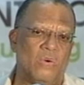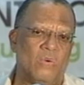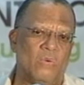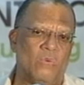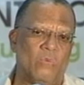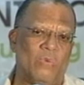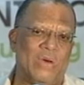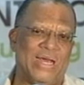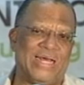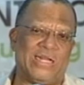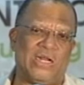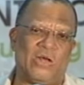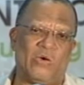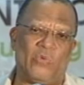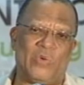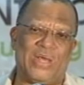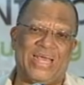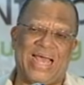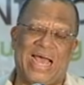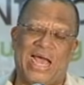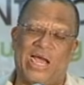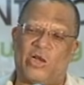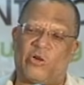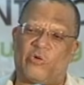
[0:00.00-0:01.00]
whether
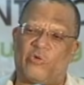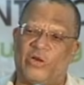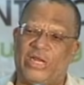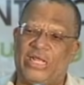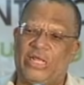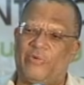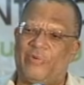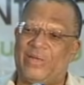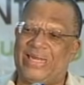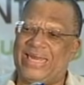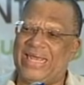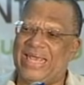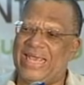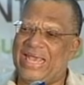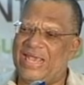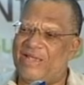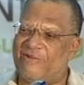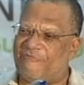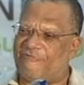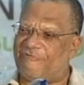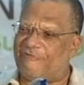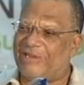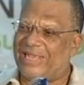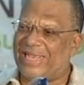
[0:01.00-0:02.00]
we agree with
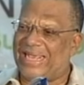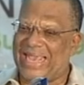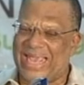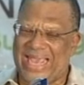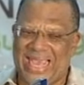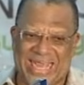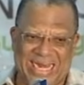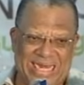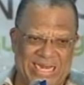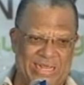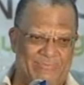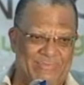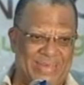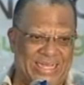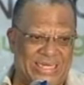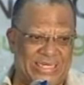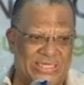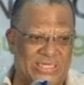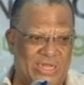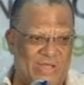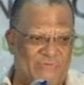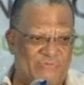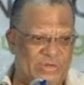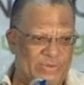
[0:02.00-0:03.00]
every
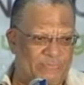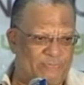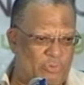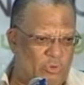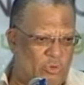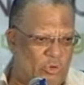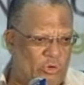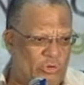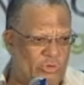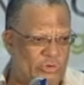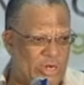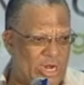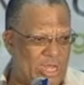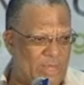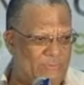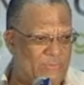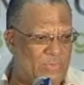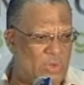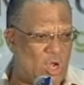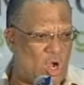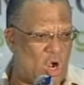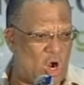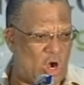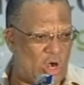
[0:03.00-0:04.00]
element of the
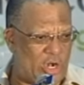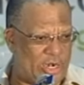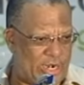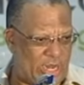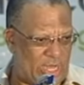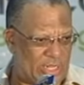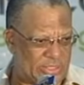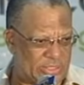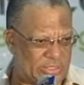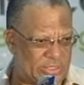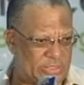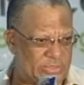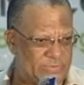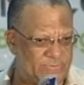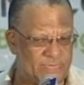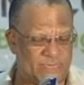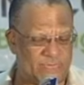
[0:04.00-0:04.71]
program or not.